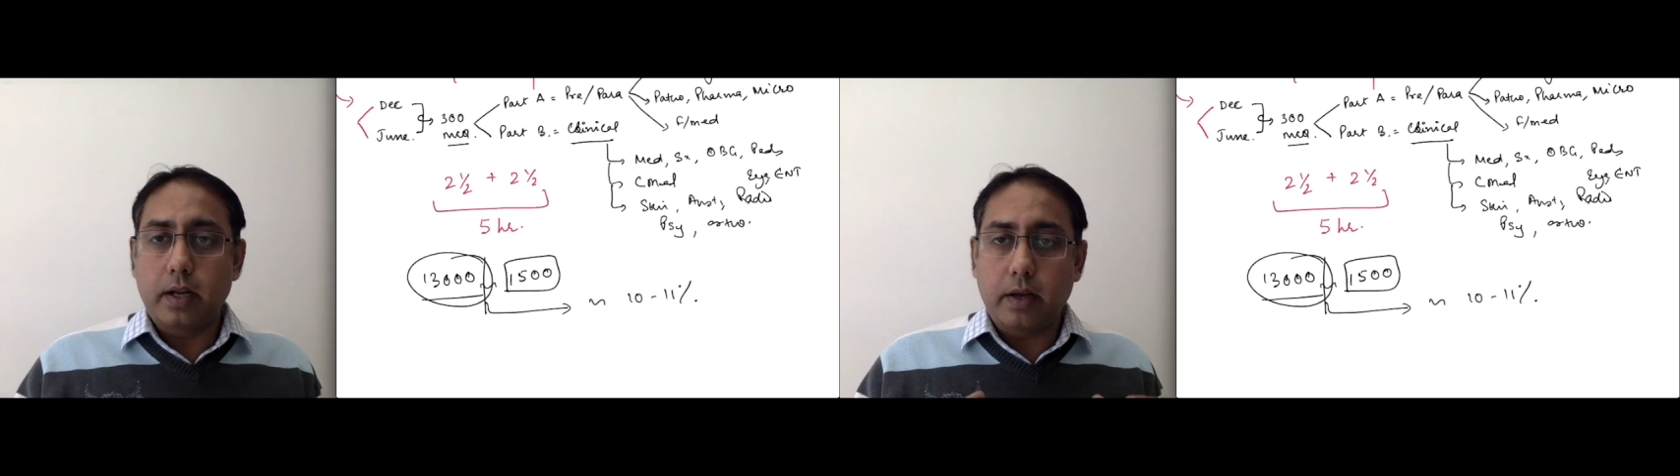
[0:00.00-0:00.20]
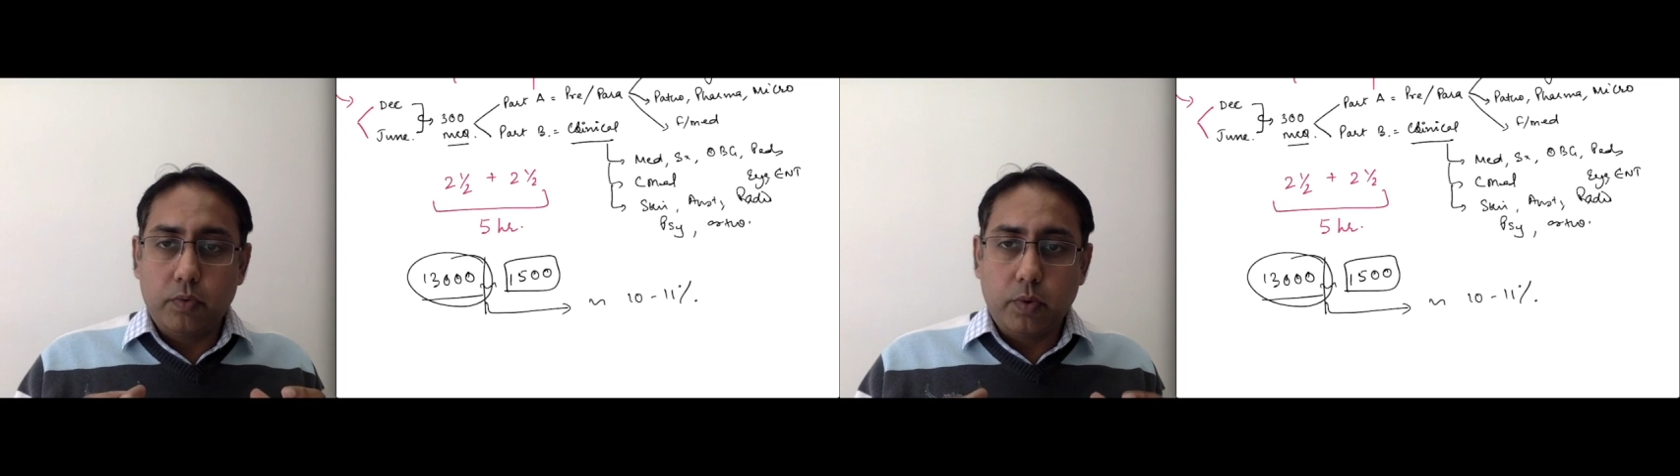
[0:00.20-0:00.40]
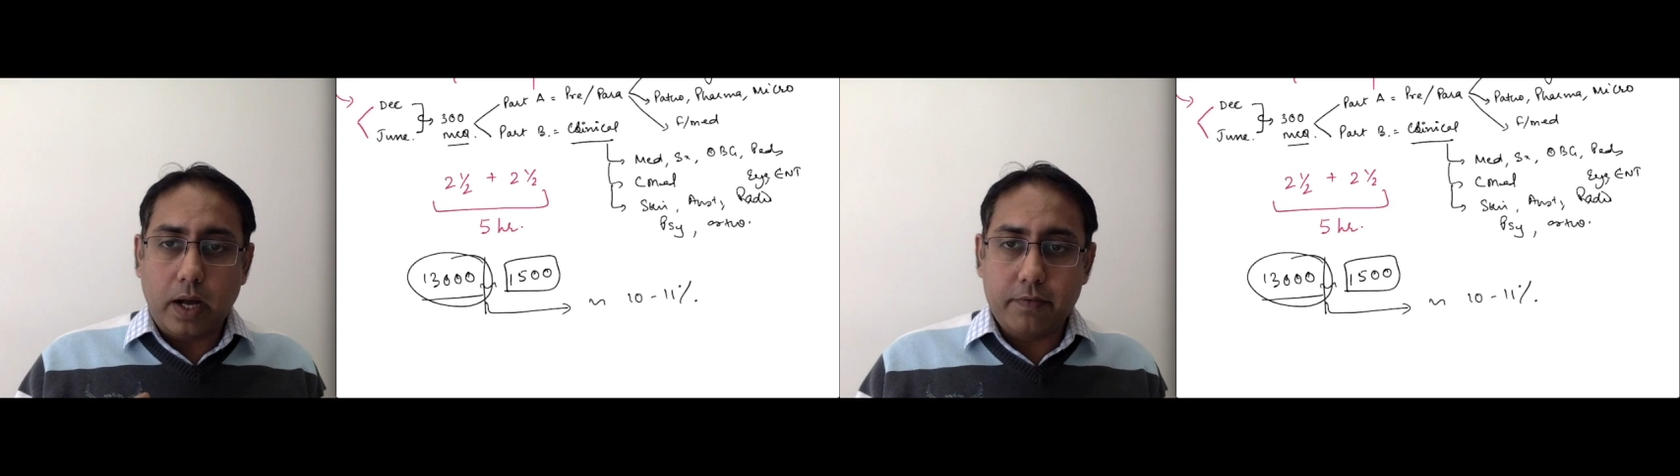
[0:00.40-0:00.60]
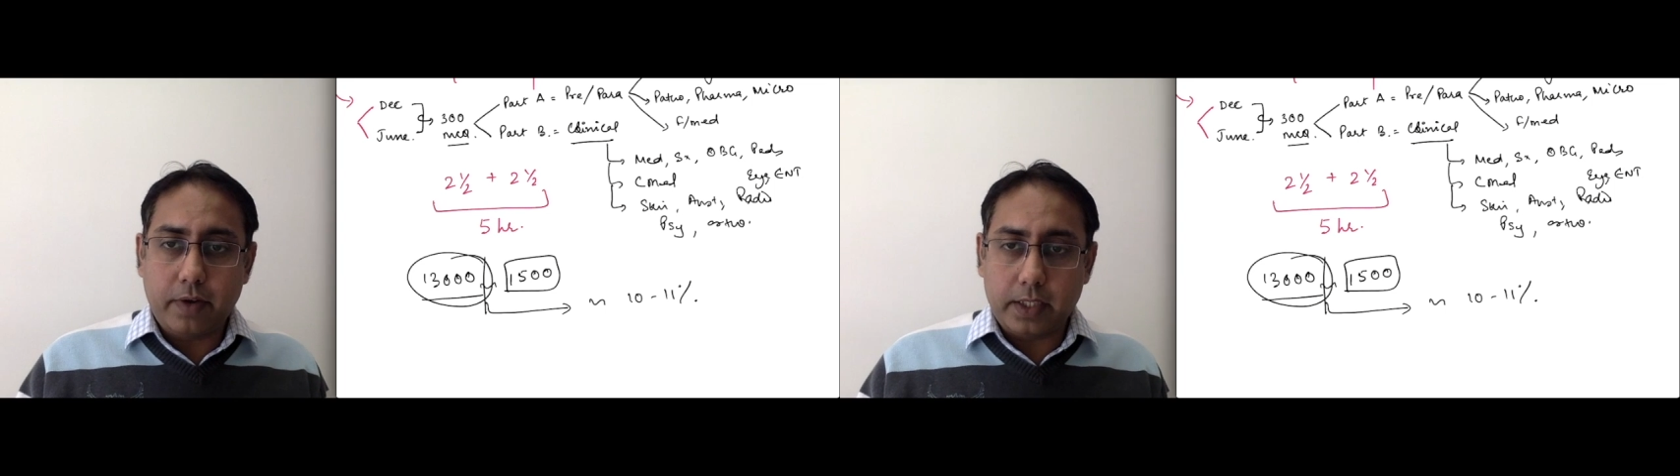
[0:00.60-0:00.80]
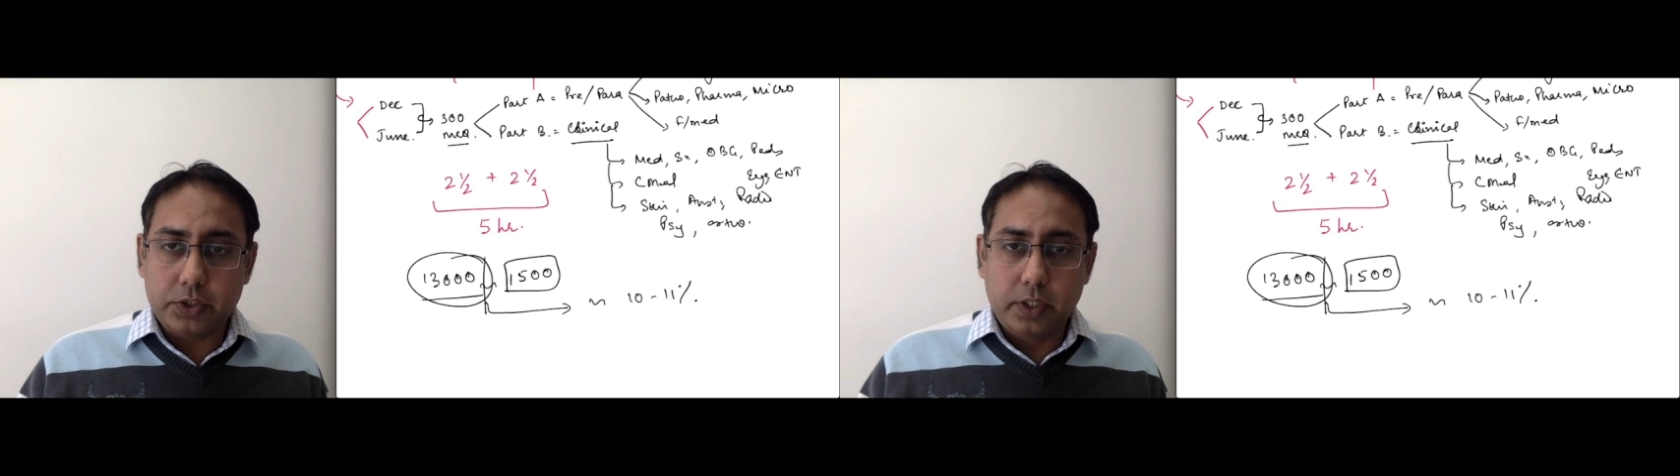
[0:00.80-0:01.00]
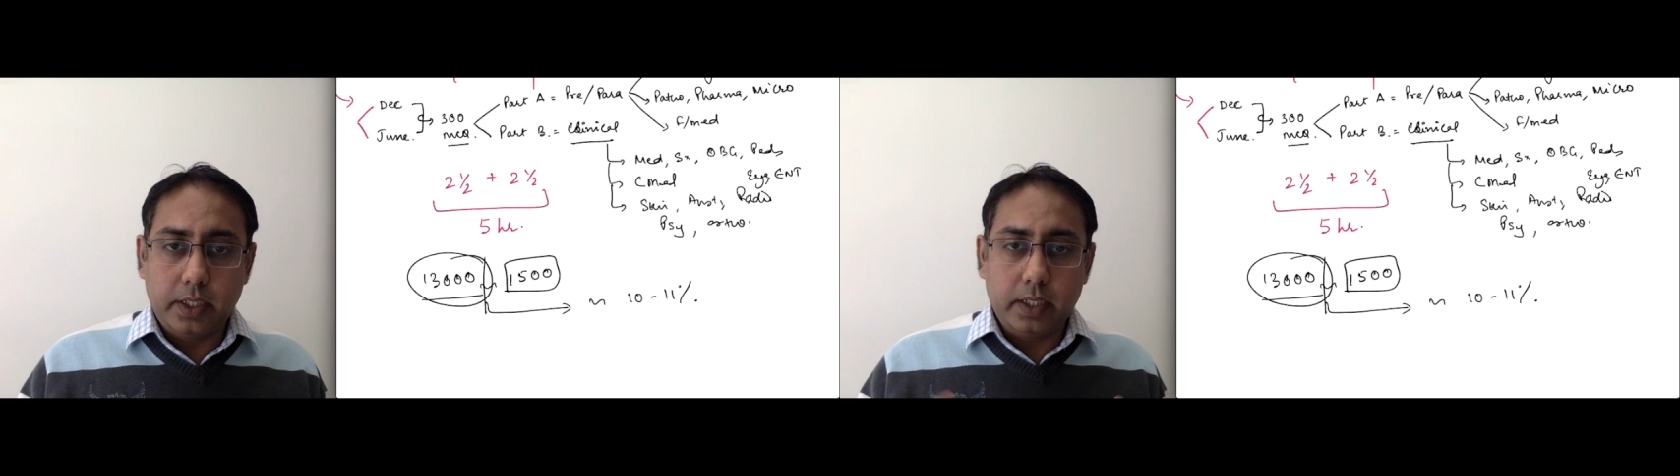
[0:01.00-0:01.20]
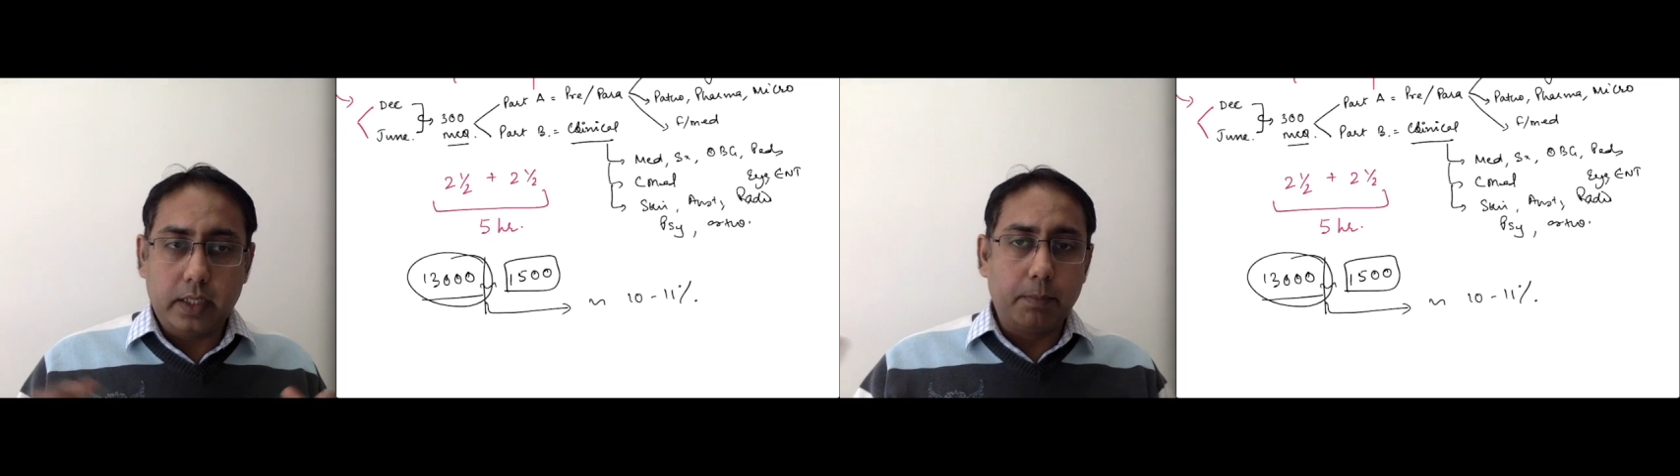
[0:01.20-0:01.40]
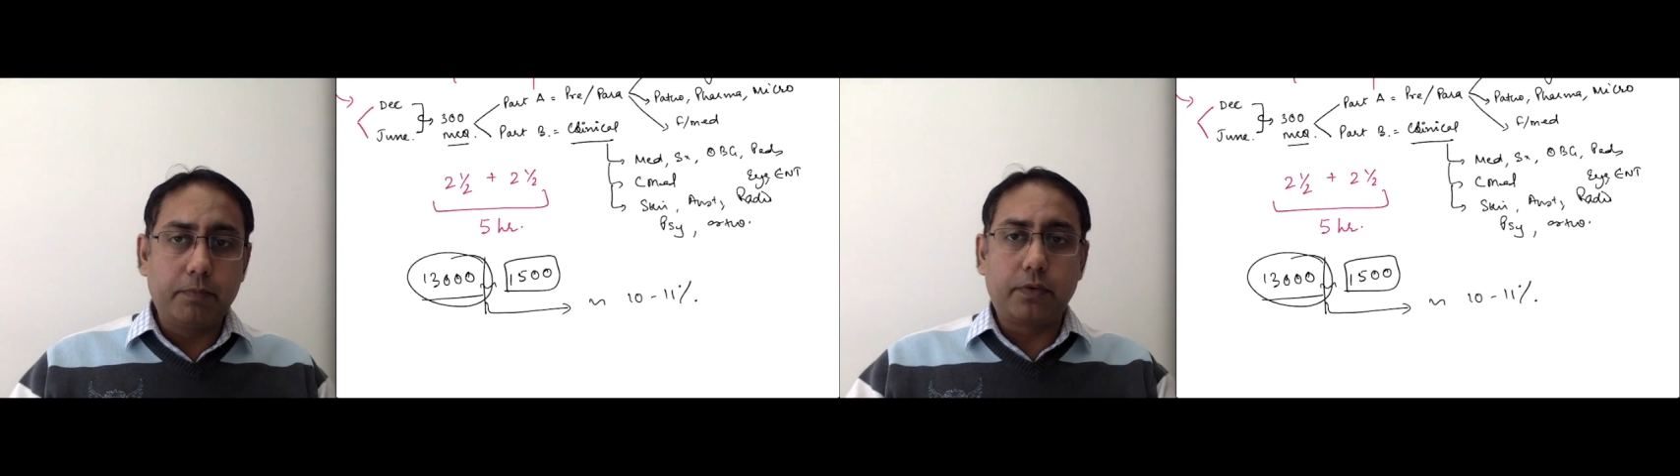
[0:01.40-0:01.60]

who have actually come